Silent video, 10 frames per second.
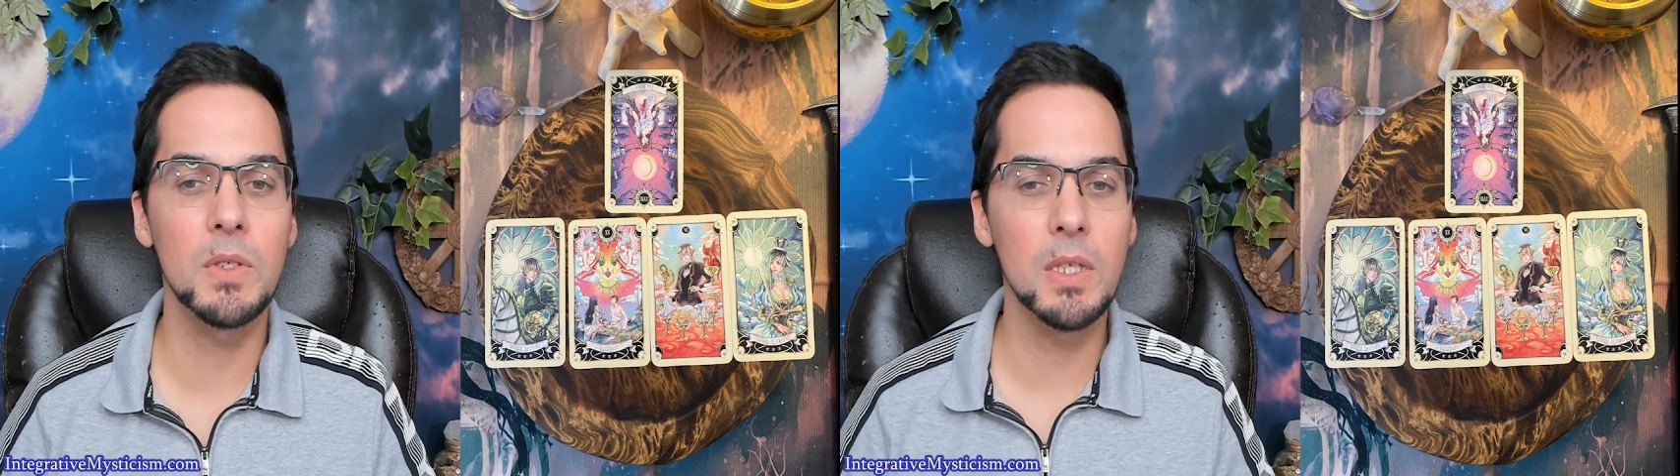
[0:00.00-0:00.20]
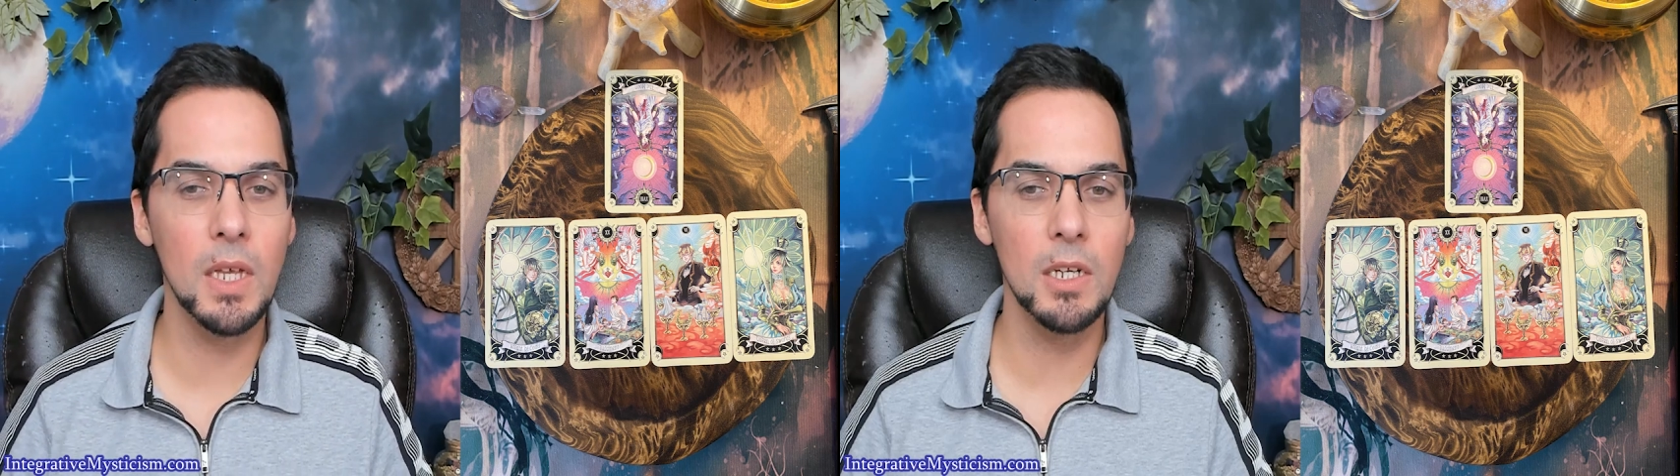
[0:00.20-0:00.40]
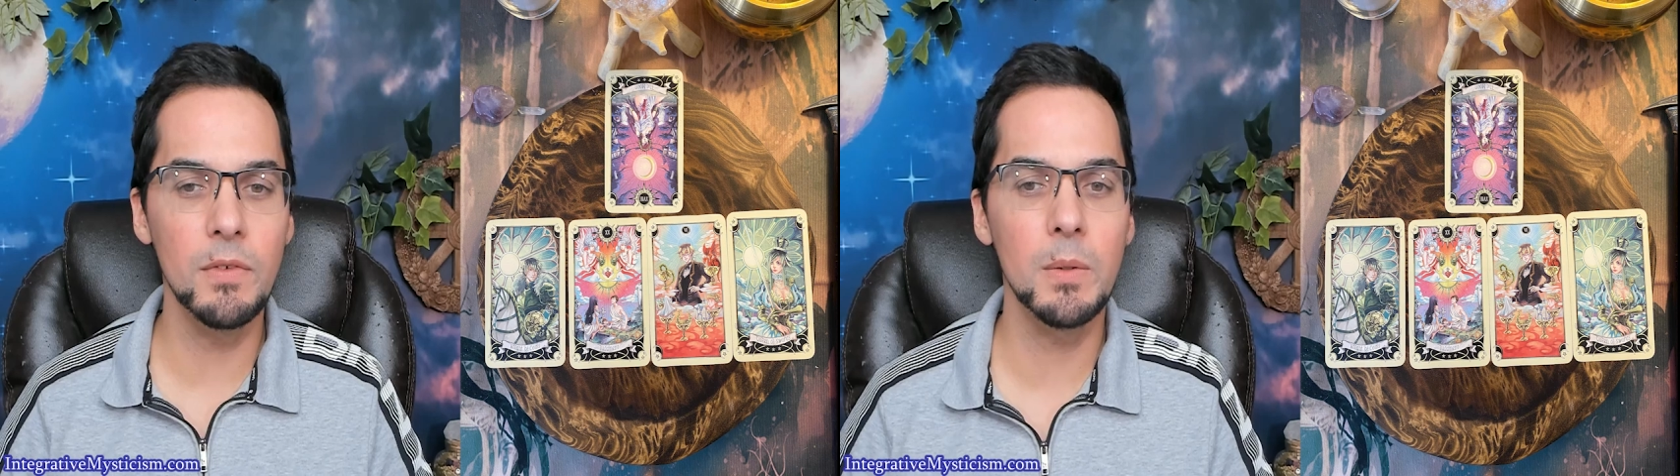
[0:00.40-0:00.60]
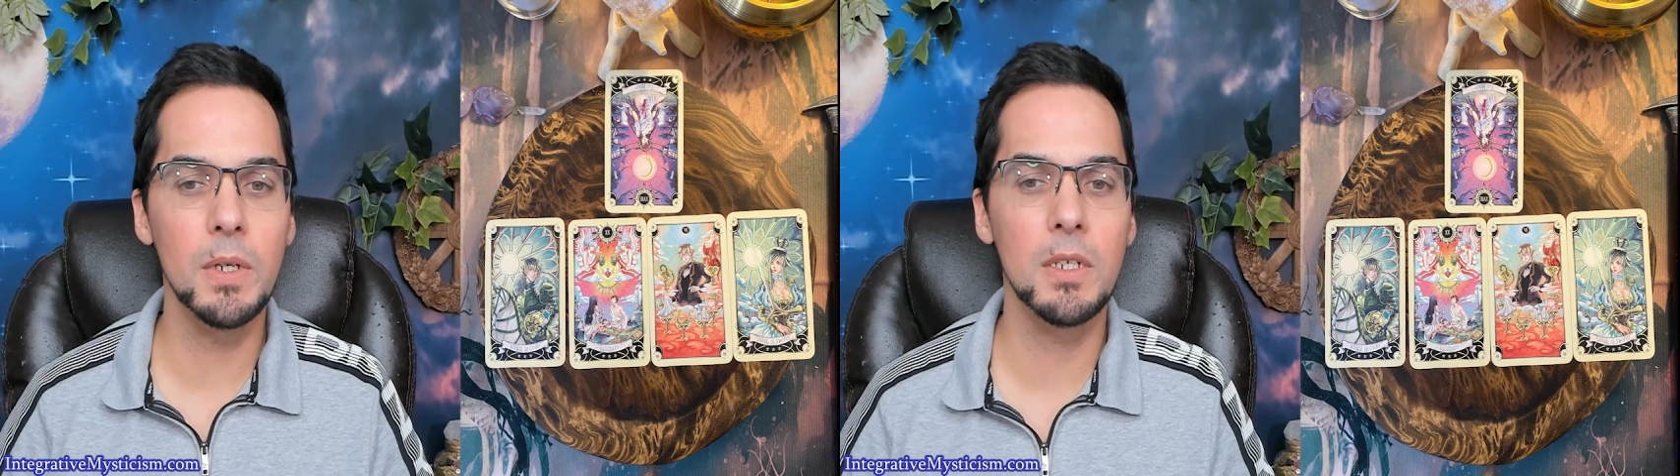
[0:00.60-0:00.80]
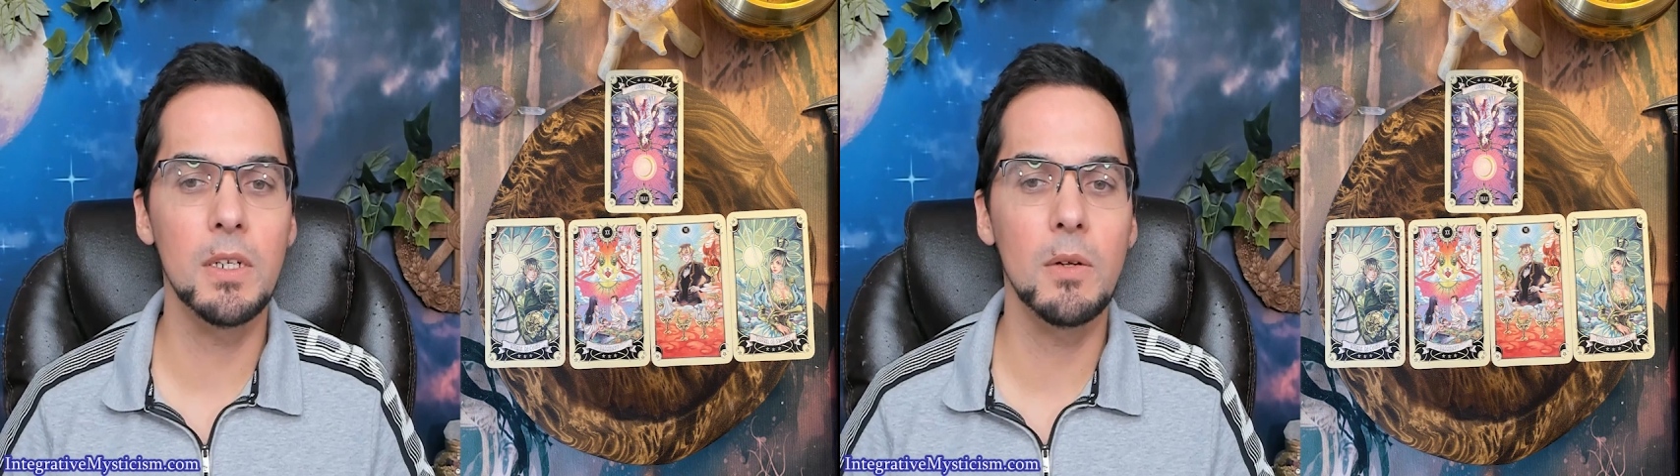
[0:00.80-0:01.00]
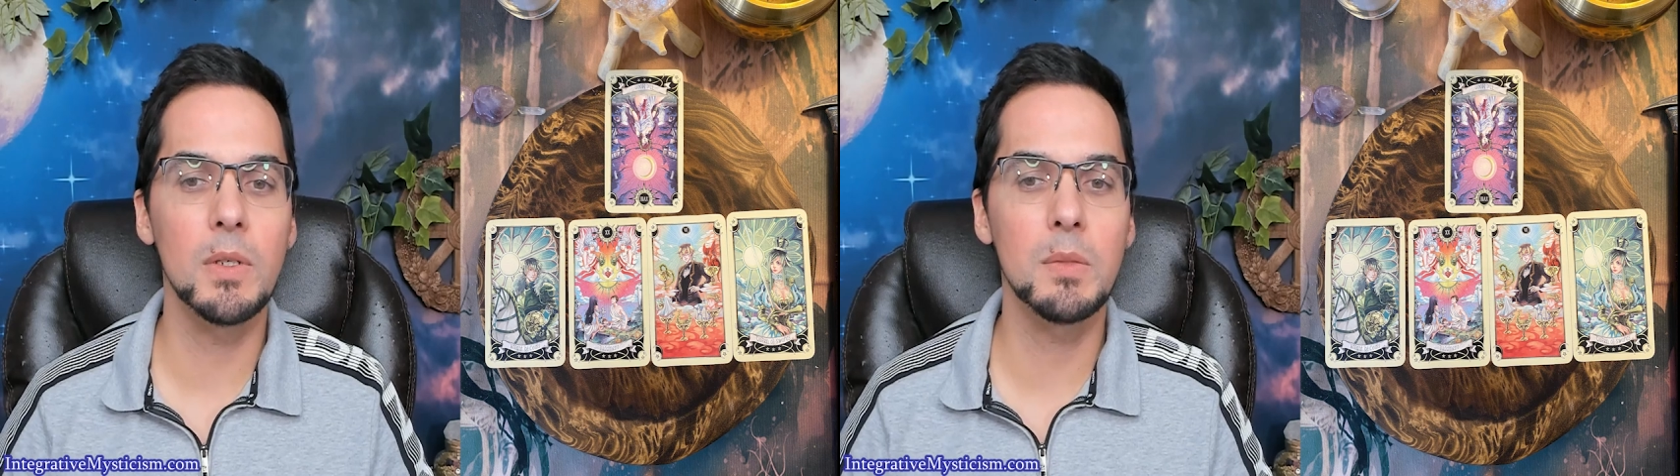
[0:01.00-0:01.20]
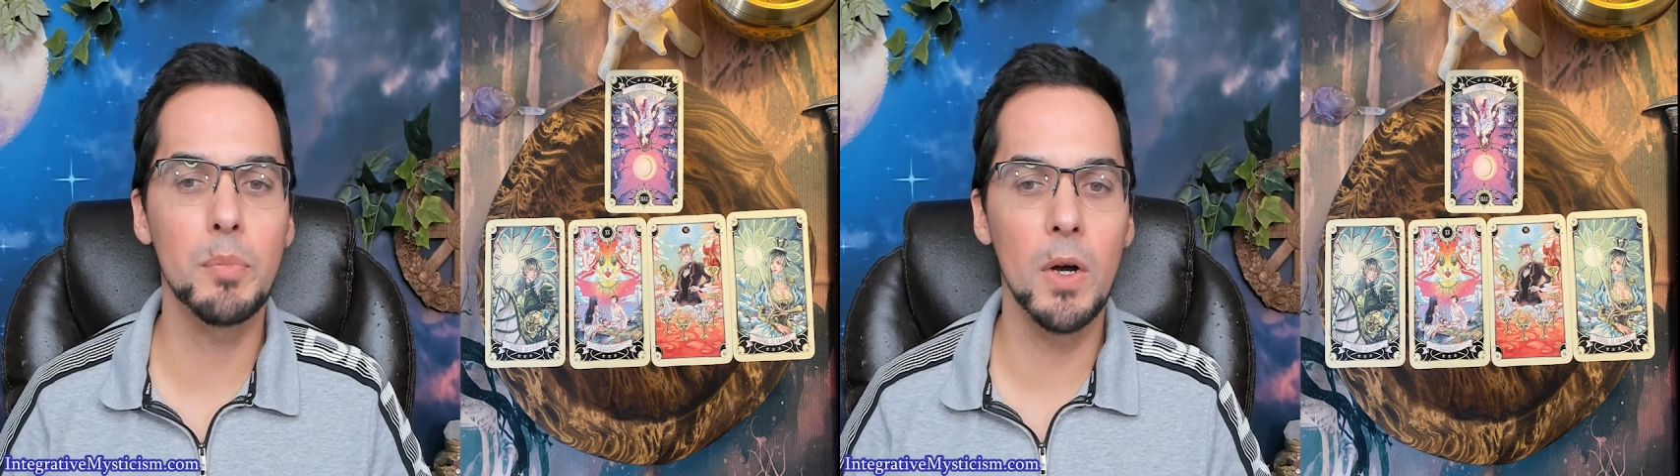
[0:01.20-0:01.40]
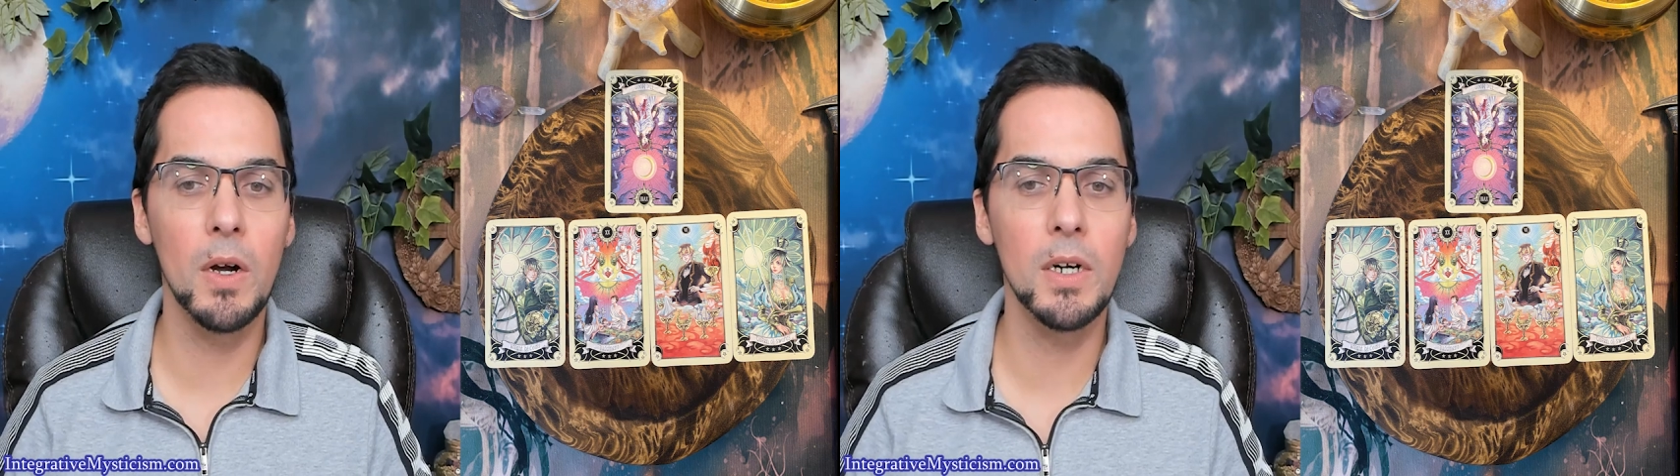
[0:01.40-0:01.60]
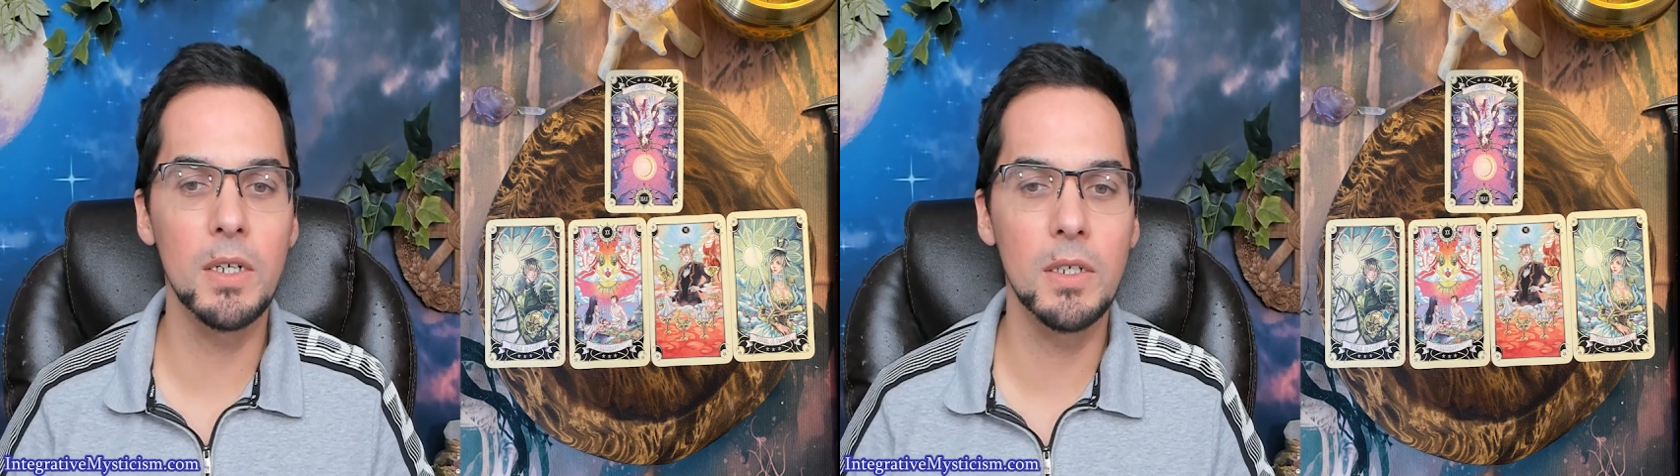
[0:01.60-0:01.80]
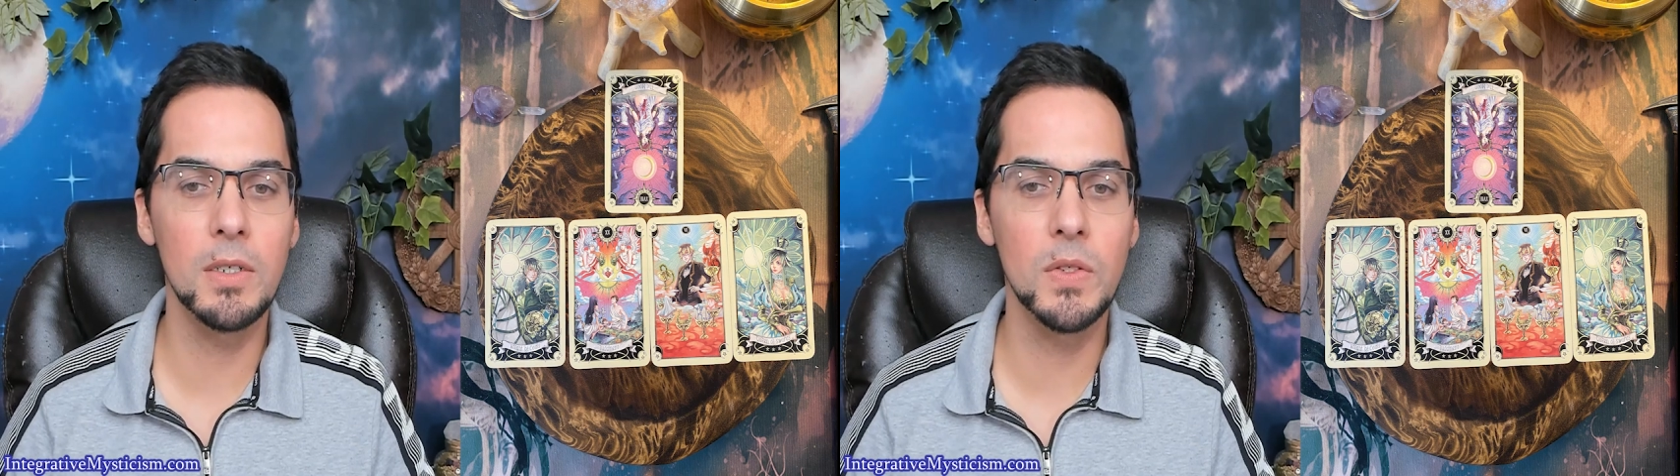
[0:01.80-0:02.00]
a lot of you are going to notice
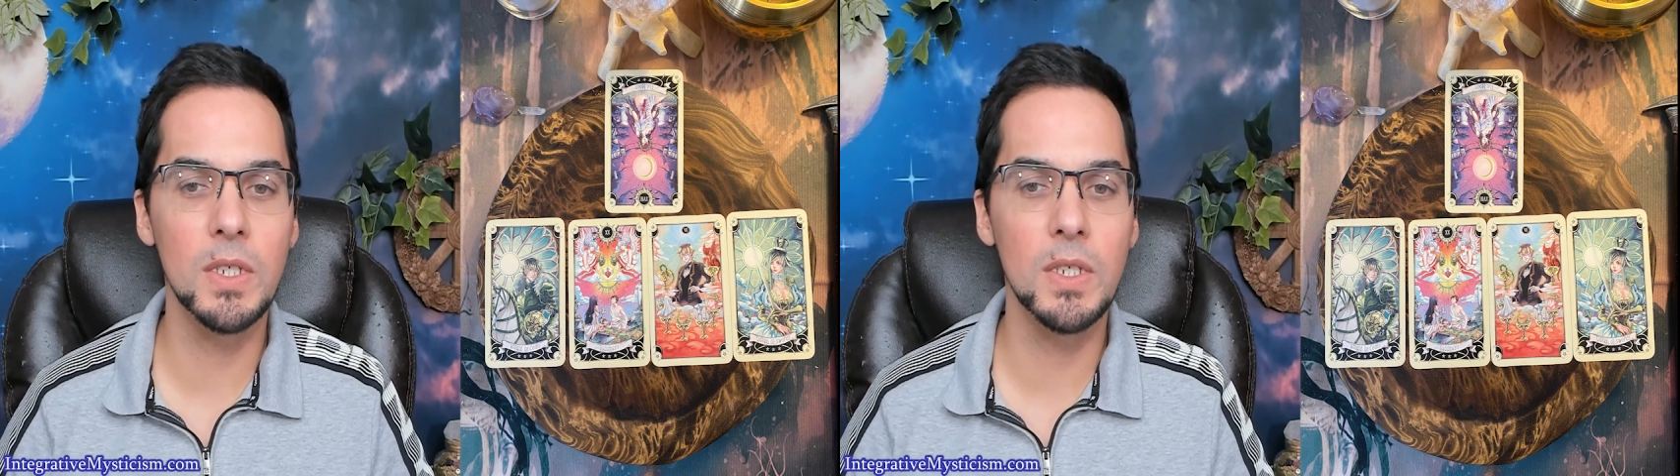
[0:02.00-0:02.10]
partners